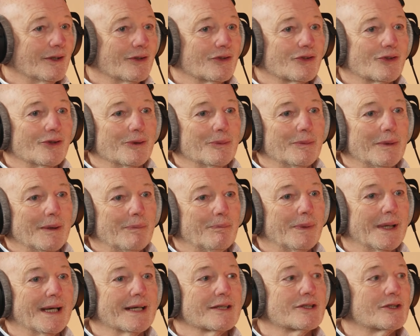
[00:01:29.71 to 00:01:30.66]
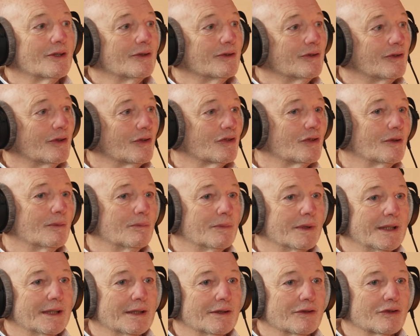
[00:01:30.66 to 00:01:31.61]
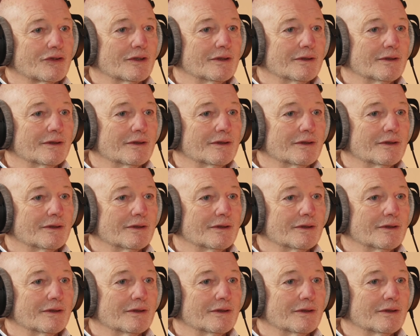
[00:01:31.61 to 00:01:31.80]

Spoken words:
that's going to be passed on to somebody else.